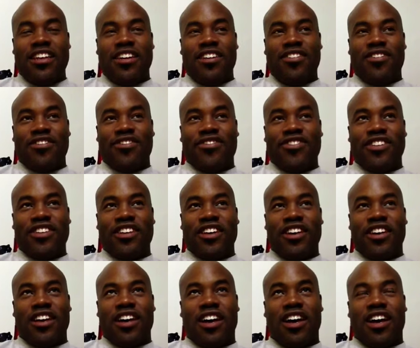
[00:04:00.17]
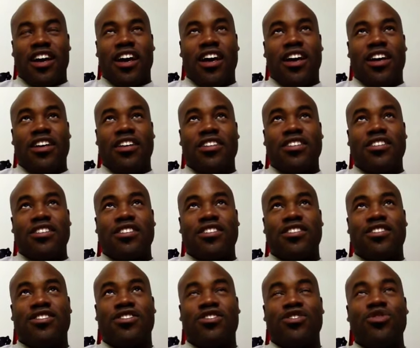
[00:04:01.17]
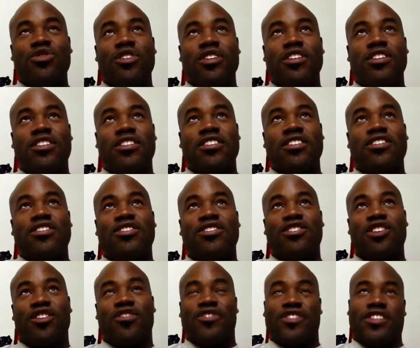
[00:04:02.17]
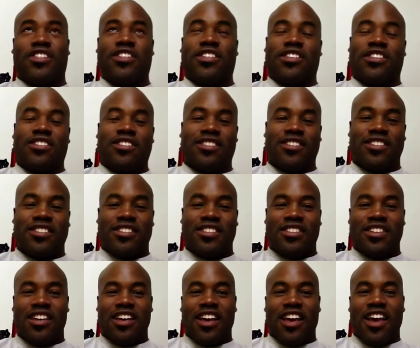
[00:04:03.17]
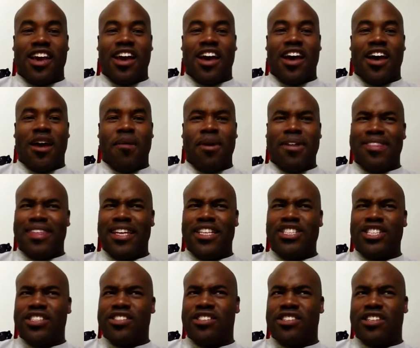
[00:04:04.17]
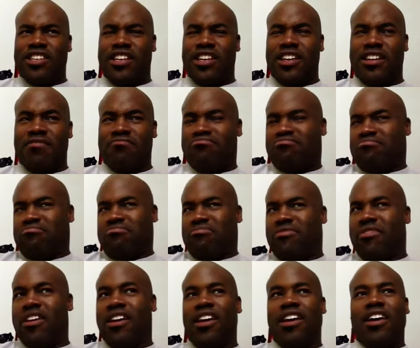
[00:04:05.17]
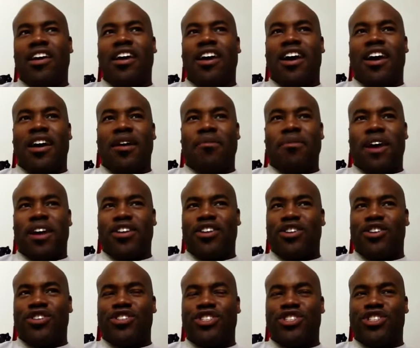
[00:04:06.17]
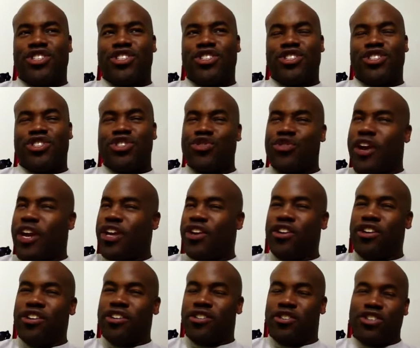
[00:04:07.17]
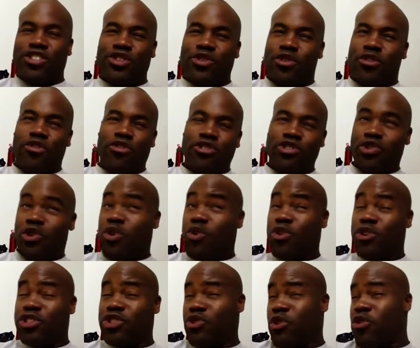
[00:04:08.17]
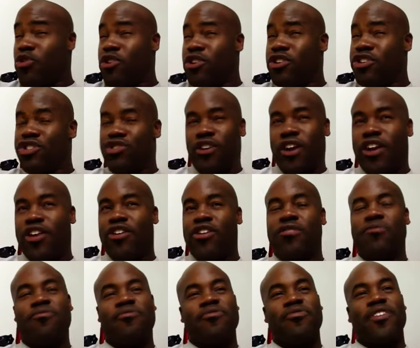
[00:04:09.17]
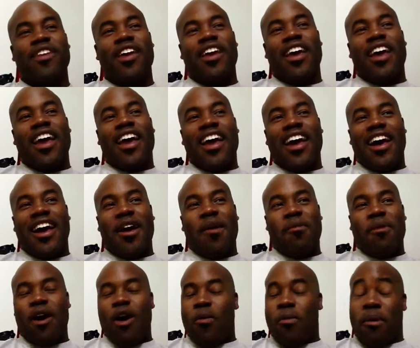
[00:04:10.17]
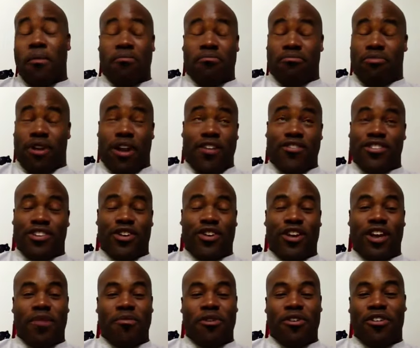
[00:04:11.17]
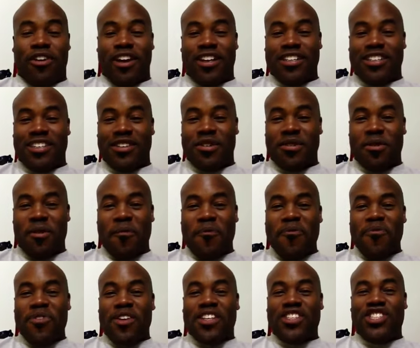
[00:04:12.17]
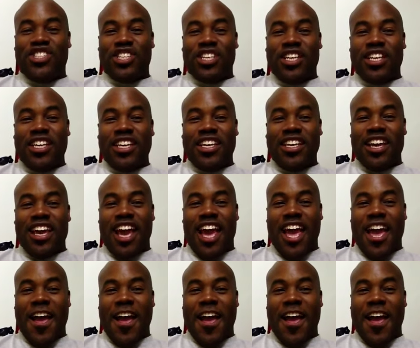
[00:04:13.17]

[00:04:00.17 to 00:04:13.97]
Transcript: of student services, I think she's the dean, Dr. Schrader or Schroeder. I hope I'm pronouncing her name correctly. She